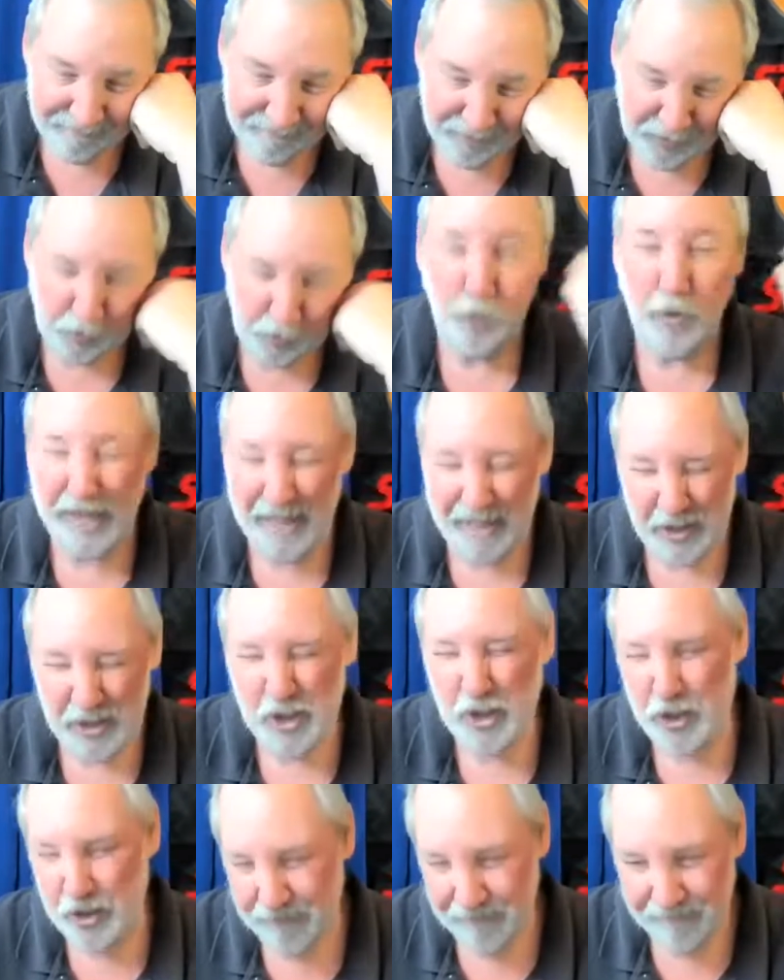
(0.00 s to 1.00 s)

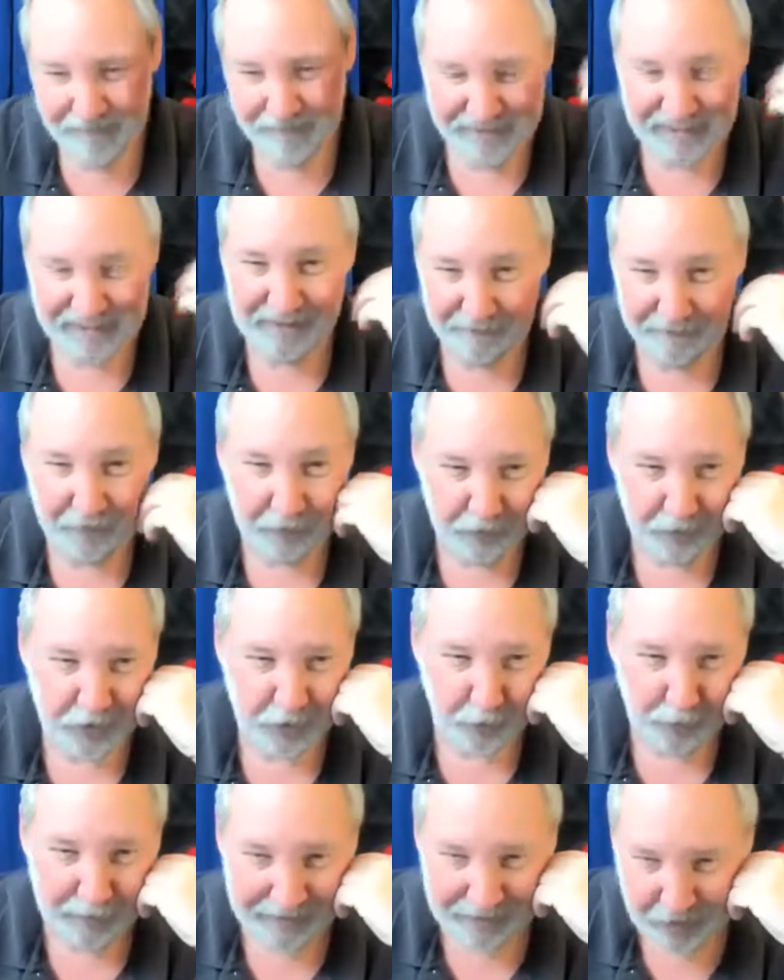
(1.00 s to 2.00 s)
switch, telephone
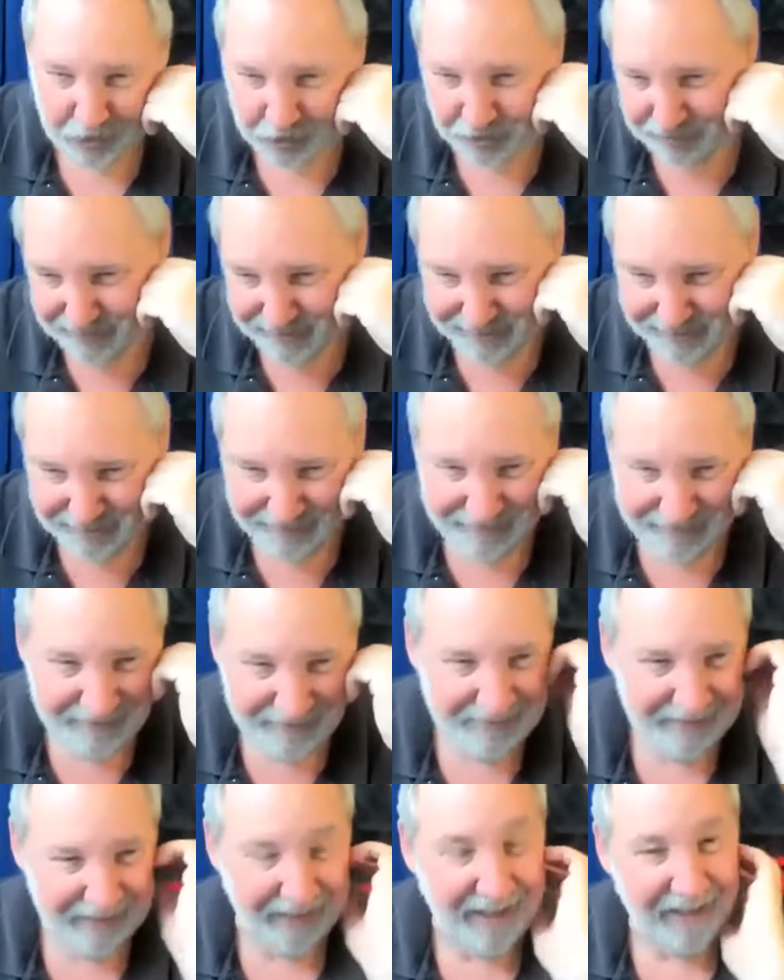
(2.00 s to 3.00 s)
switch,
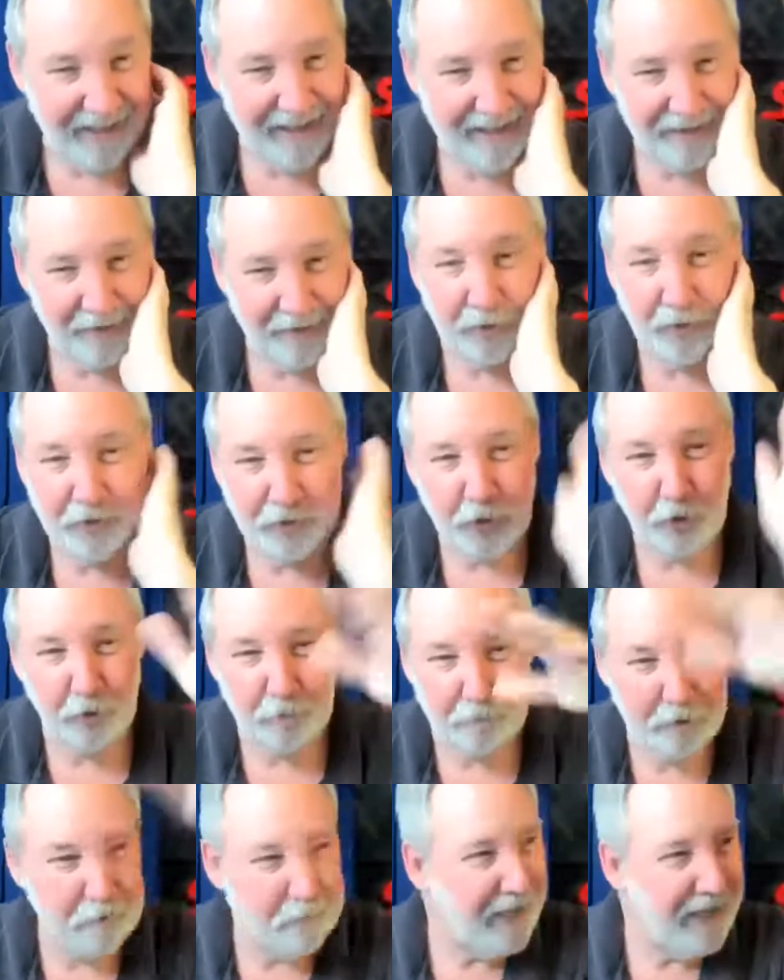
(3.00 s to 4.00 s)
and old school
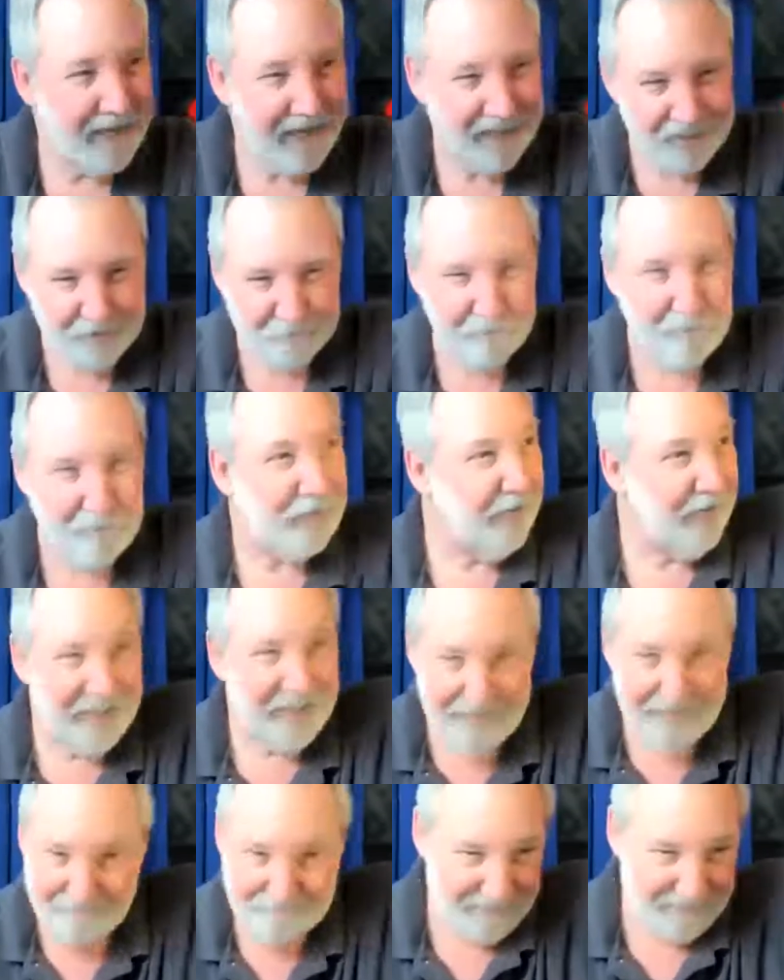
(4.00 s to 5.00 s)
PBX buried,
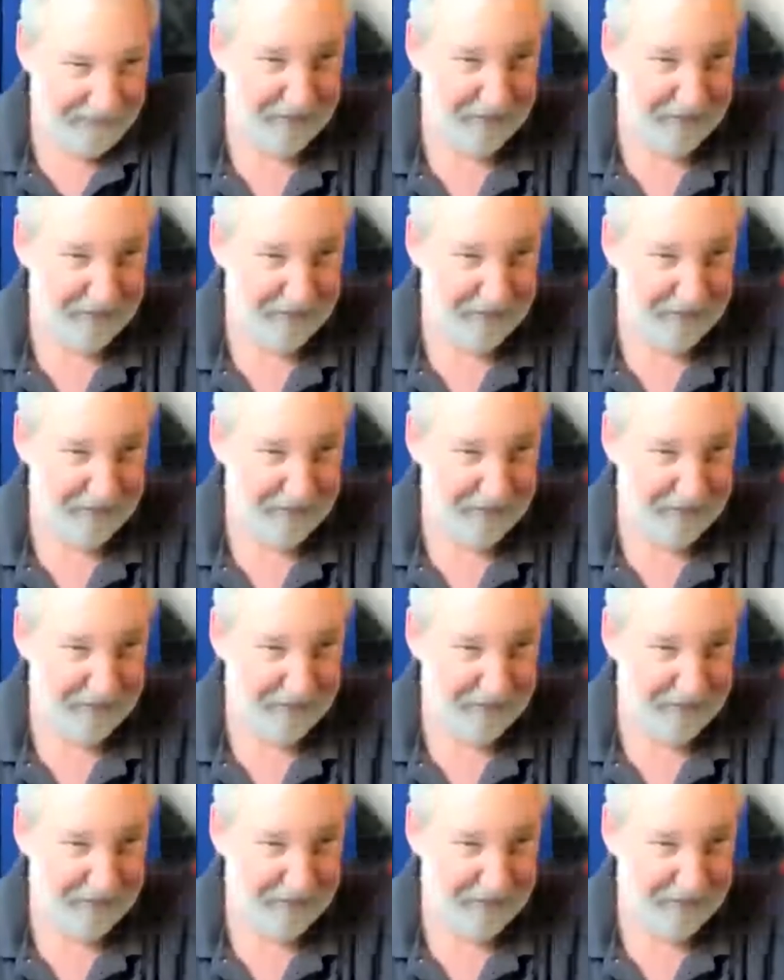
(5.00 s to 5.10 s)
you